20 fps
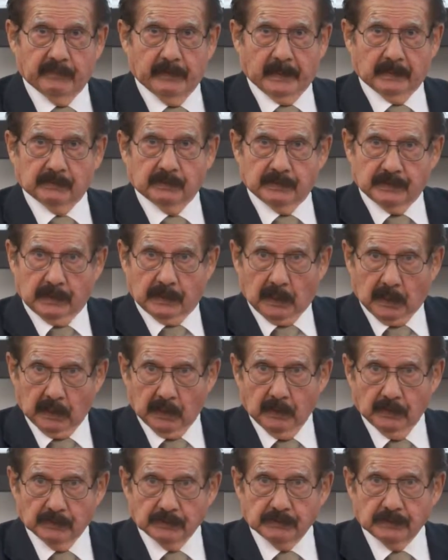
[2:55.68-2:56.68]
Hard to say
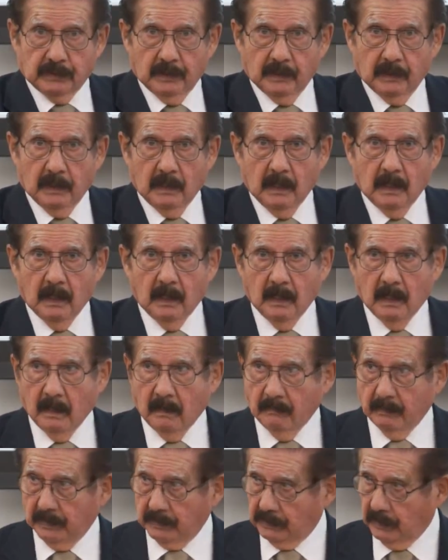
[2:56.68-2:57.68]
closed.
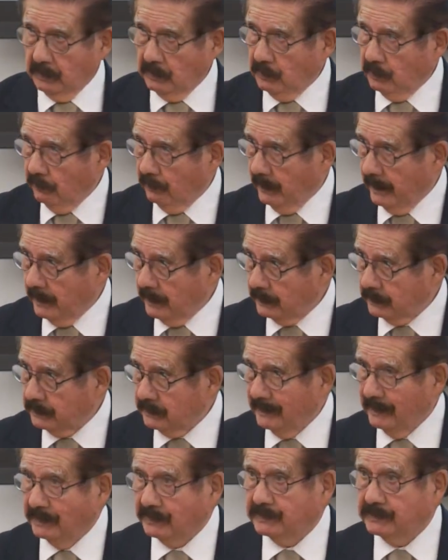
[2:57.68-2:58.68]
But the U.S.
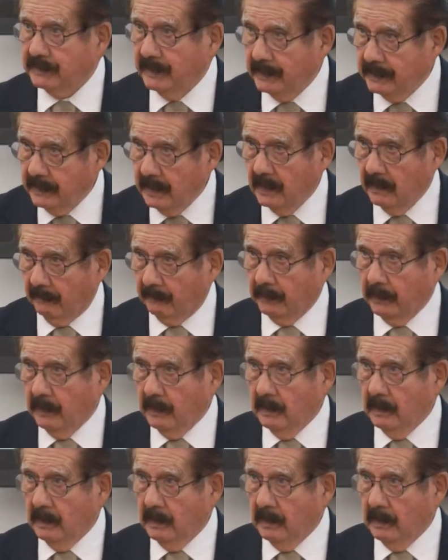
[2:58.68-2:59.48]
is set up.